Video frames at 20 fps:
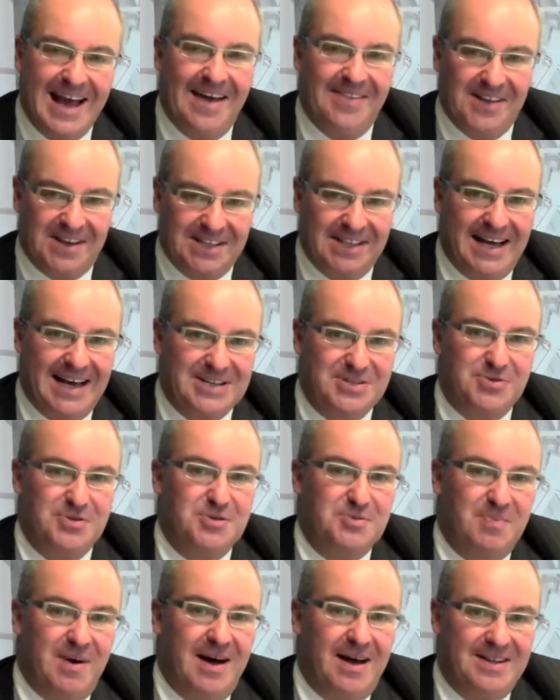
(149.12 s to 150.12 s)
And the class
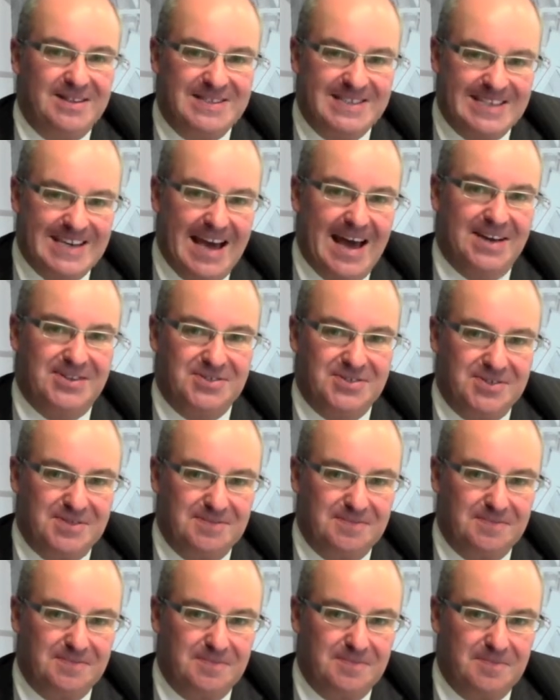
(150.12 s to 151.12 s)
responds, "Yes."
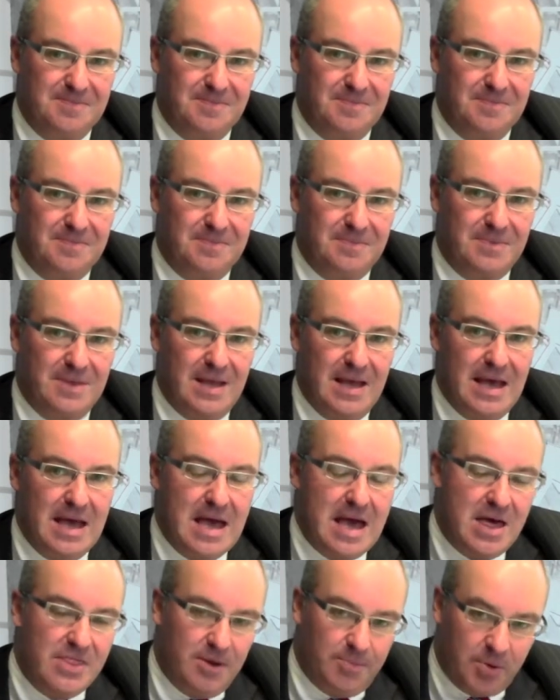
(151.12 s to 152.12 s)

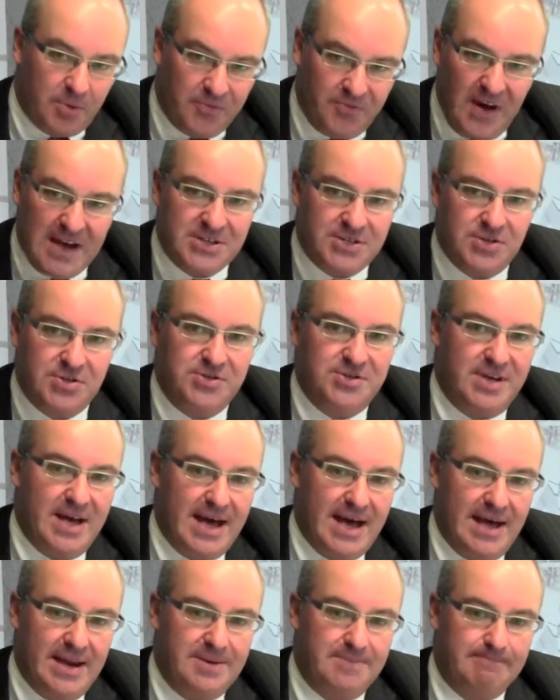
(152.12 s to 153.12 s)
The professor
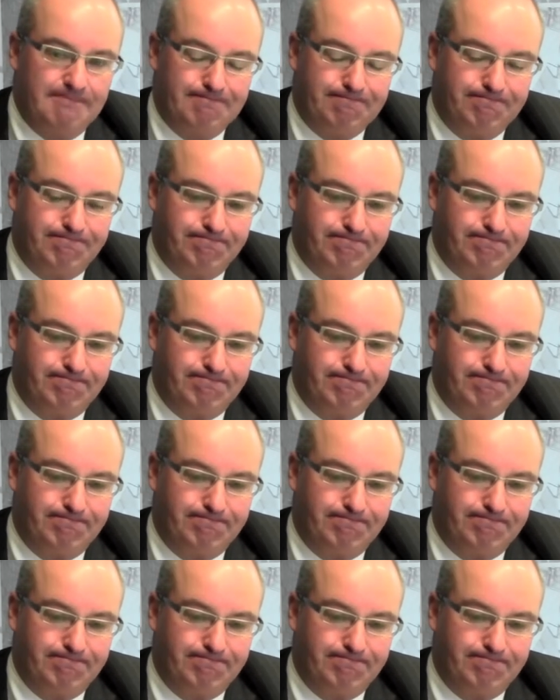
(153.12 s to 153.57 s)
said,